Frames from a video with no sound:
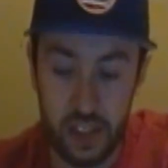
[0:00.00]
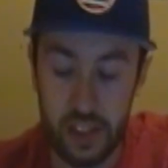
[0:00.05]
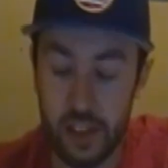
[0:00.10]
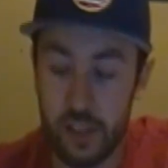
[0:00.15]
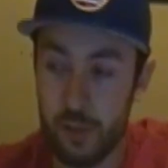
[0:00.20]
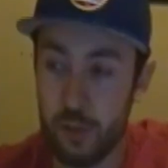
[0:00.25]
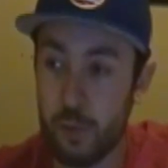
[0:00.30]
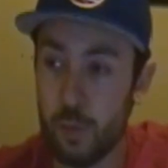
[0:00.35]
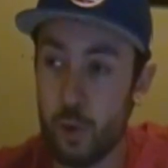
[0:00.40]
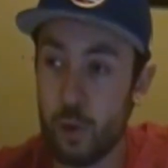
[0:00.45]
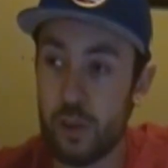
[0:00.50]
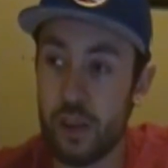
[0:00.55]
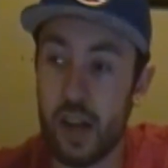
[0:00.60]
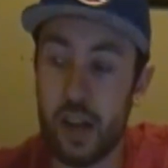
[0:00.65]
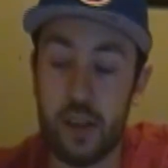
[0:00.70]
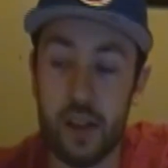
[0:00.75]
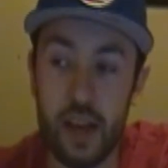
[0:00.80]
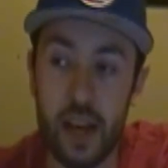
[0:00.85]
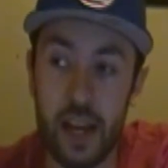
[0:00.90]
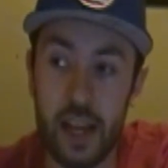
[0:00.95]
Gives you more
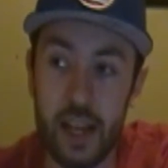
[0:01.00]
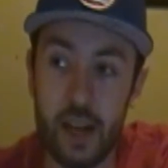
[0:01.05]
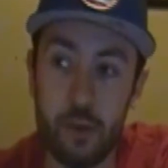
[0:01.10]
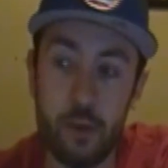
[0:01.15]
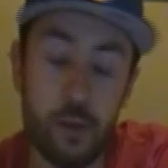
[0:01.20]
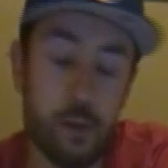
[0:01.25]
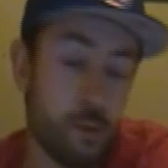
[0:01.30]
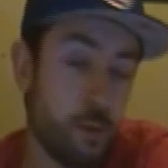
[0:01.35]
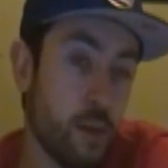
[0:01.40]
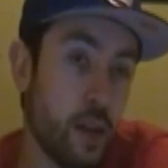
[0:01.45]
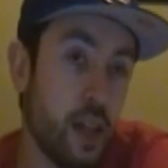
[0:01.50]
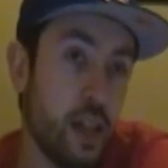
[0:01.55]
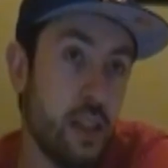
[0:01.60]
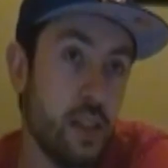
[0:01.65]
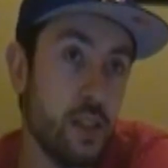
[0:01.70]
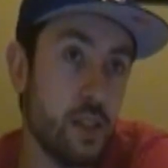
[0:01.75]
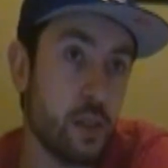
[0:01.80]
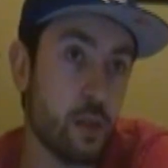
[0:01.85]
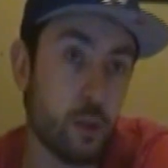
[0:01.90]
time to hang your friends